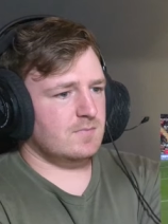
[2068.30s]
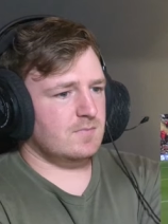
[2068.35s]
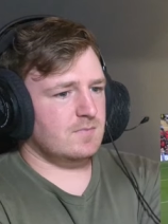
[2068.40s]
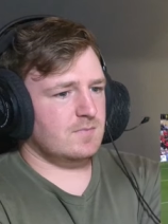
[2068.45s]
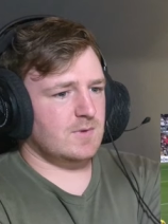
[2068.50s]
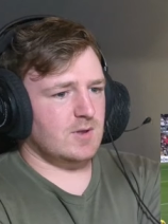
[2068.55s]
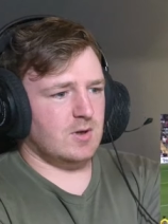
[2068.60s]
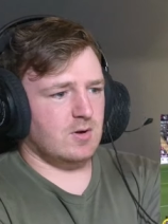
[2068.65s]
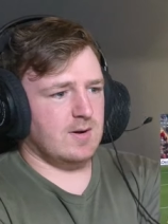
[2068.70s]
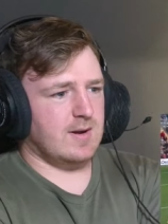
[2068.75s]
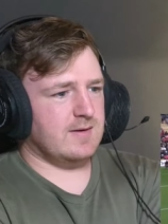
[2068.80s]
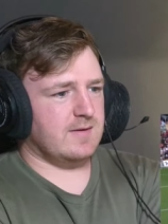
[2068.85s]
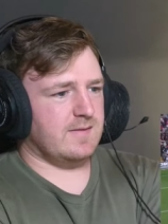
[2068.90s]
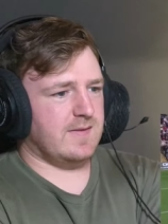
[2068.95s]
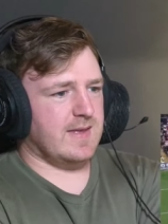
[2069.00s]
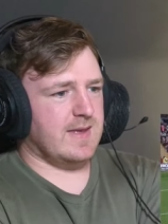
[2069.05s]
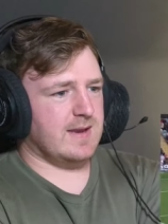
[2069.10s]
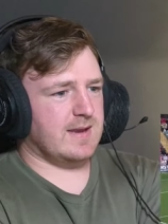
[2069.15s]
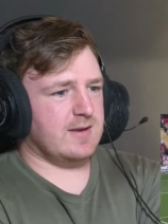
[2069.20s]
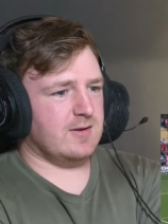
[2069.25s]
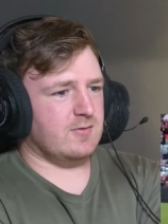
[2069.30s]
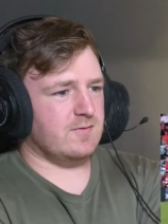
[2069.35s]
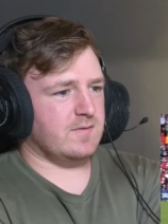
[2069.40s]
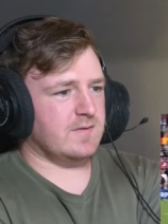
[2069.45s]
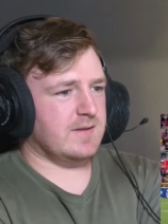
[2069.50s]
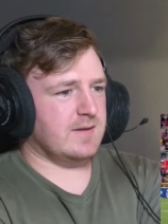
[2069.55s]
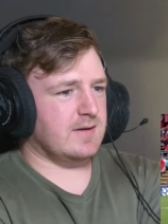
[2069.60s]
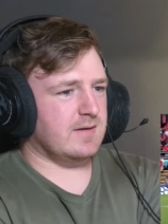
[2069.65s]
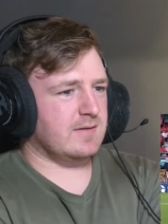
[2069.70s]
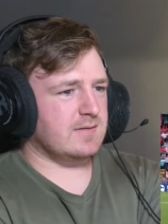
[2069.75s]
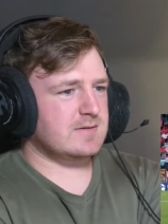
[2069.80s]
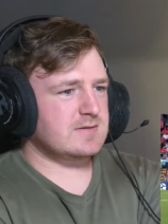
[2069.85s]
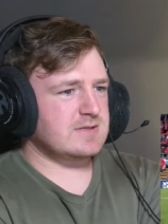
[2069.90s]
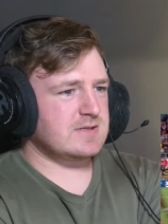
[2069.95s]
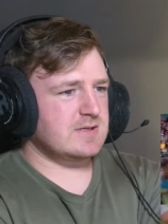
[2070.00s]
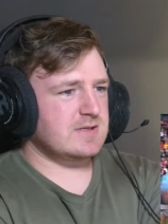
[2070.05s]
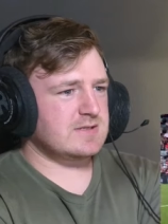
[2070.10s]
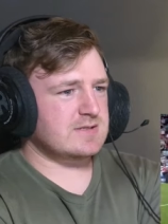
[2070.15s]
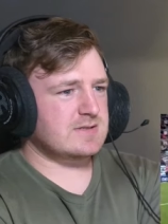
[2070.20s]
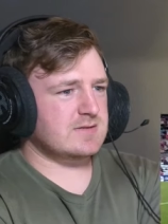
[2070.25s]
Oh, how did that get over there?
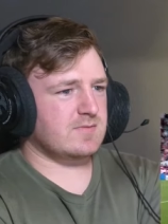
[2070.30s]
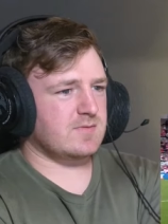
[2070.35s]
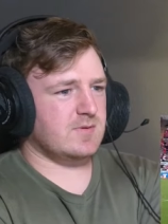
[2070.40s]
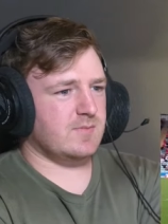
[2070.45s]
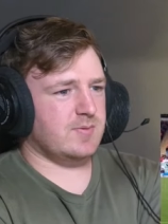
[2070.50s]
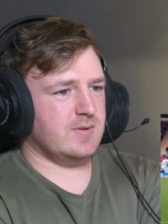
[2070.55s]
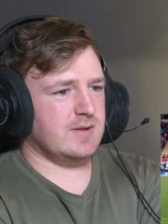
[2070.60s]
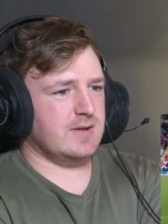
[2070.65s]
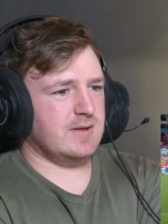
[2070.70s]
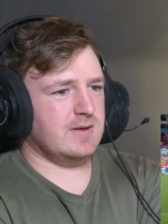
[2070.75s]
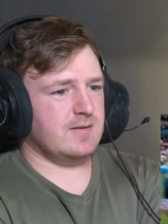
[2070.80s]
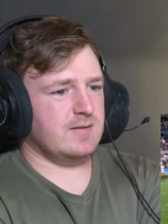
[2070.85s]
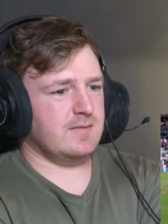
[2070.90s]
Jeez, what a play.